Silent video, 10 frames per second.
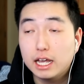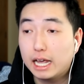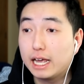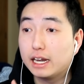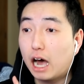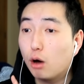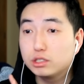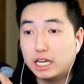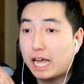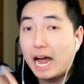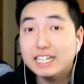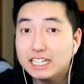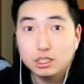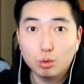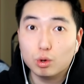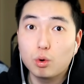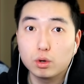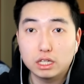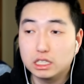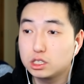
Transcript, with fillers: And I was like, I need to record this.